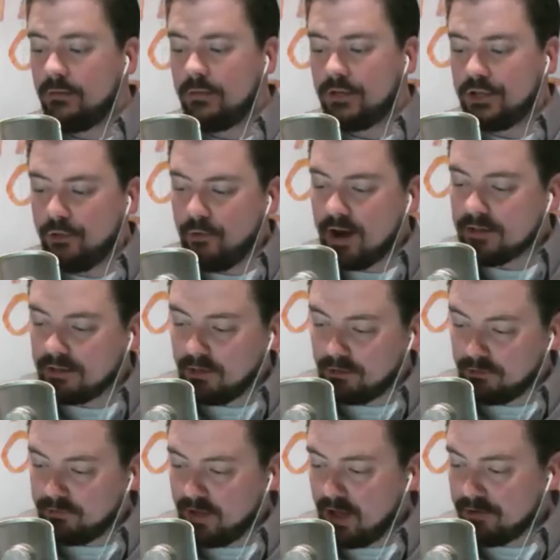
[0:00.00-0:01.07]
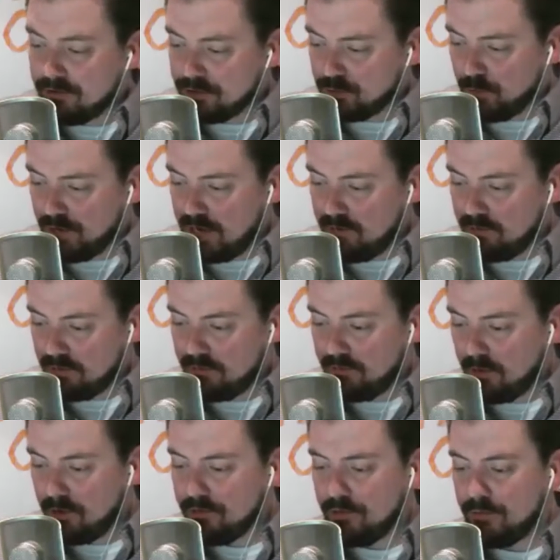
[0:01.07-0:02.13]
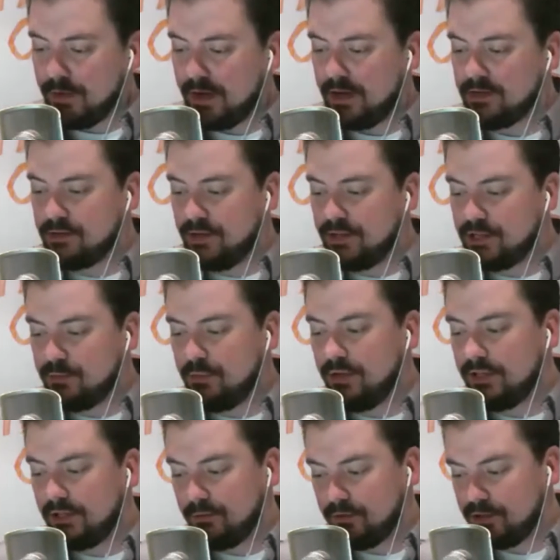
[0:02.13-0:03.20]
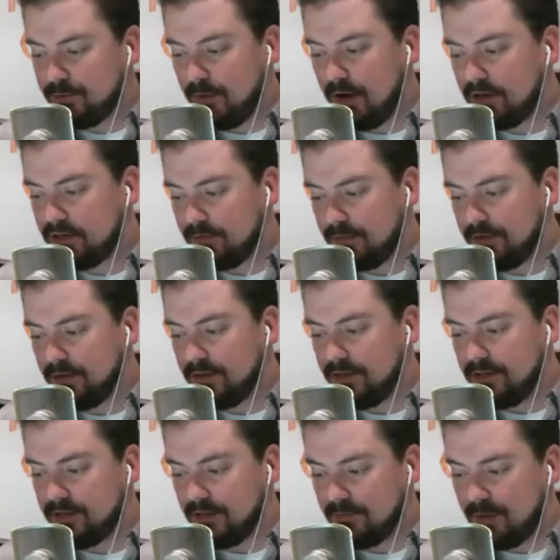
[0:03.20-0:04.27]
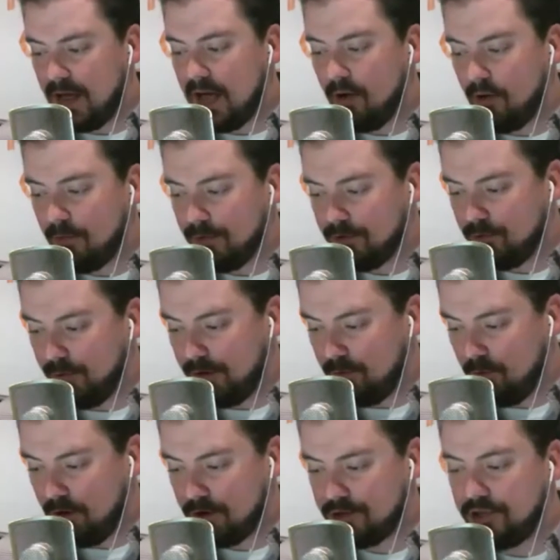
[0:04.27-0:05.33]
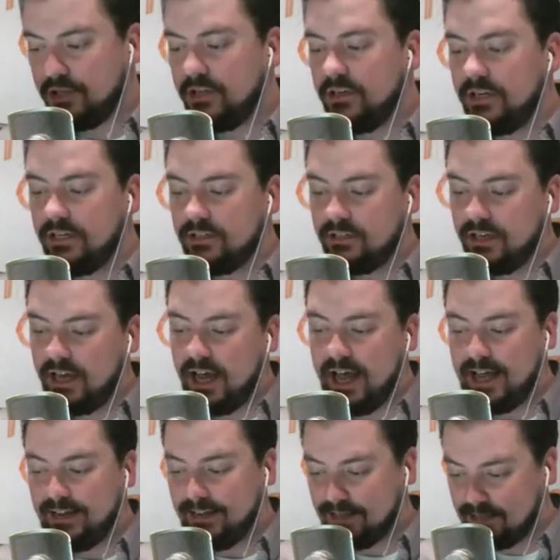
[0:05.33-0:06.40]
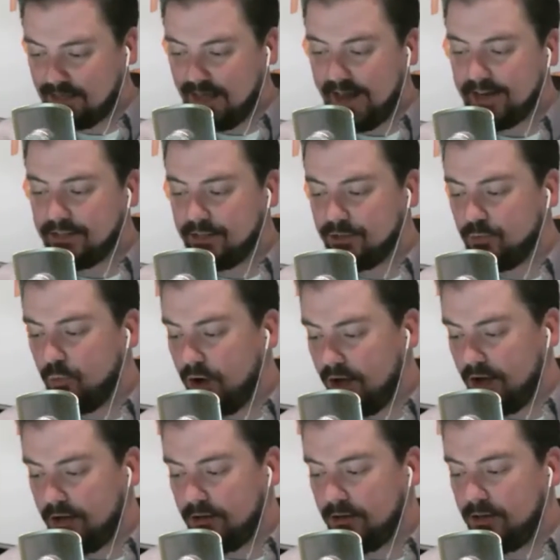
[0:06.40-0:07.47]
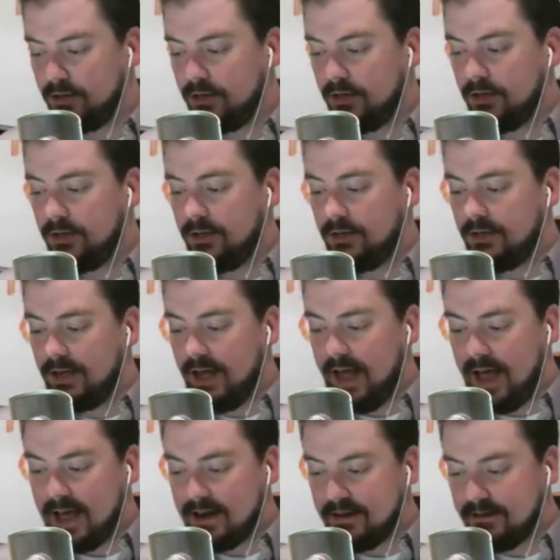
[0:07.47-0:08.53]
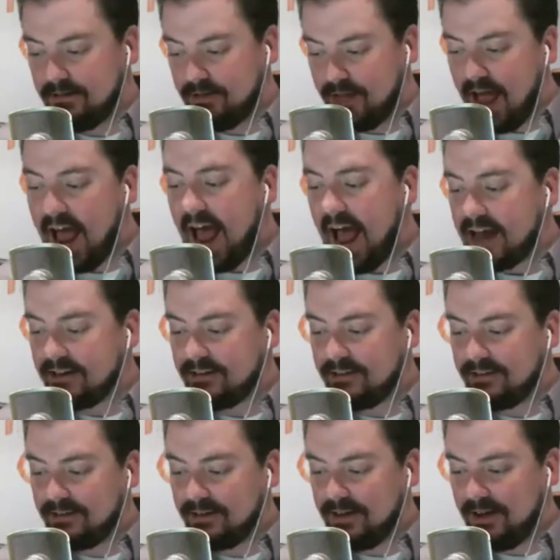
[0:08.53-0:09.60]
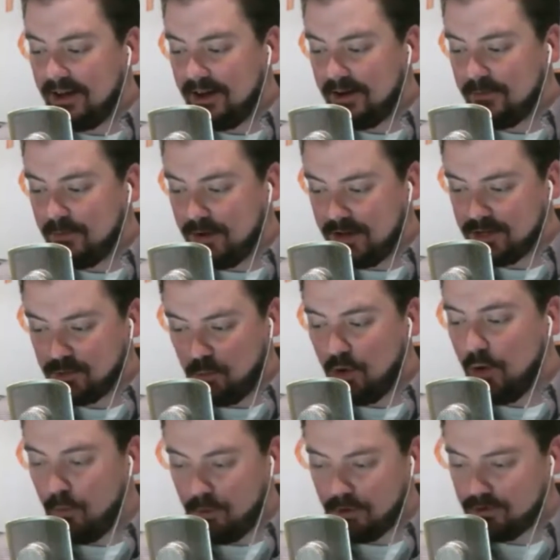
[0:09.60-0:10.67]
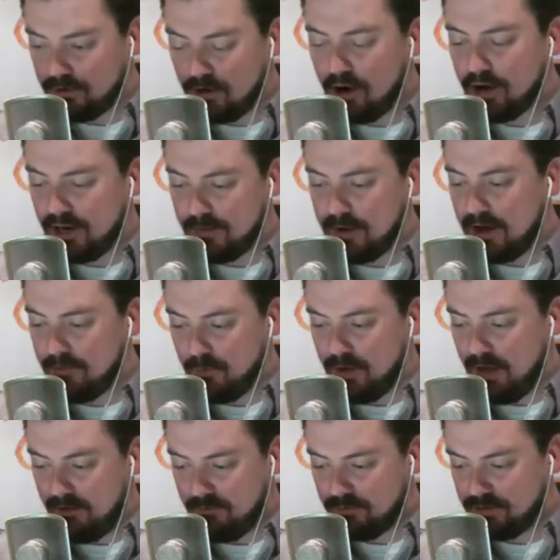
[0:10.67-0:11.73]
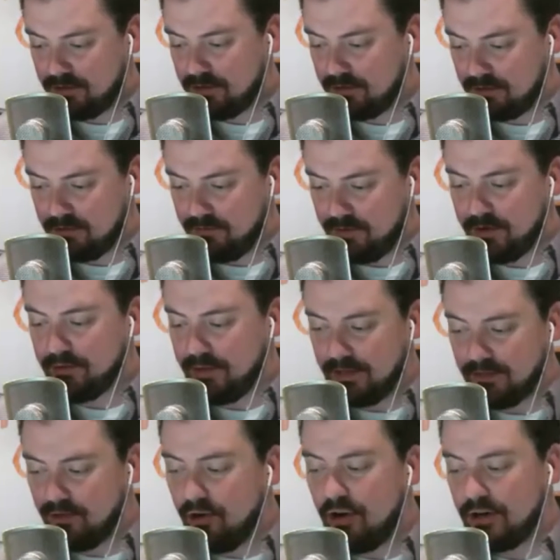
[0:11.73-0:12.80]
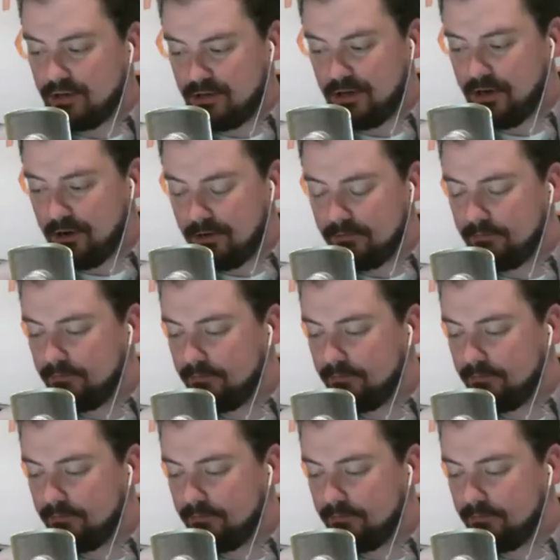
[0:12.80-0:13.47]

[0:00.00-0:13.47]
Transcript: But you write that the founders went even further because they split the responsibilities and power between Washington, D.C. and the states as well. And that is what we're talking about. We have severely lost here.